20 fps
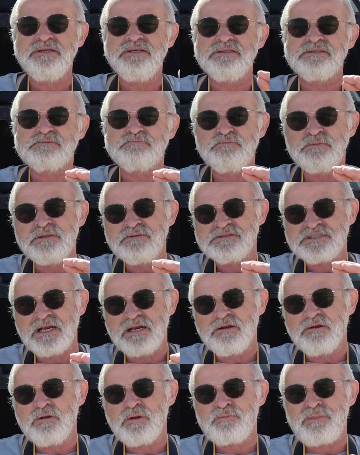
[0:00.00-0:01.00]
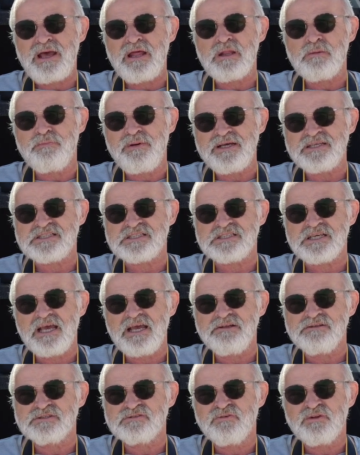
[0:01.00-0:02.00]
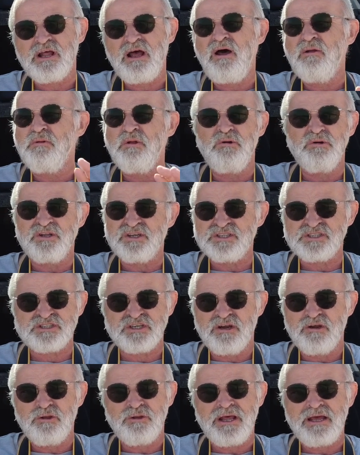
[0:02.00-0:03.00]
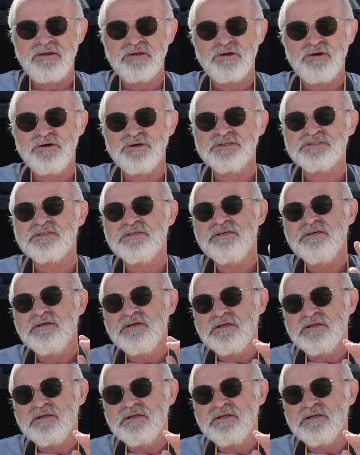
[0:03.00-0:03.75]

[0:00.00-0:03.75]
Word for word: He's telling you about the best settings for that. I'm not going to show you that, guys.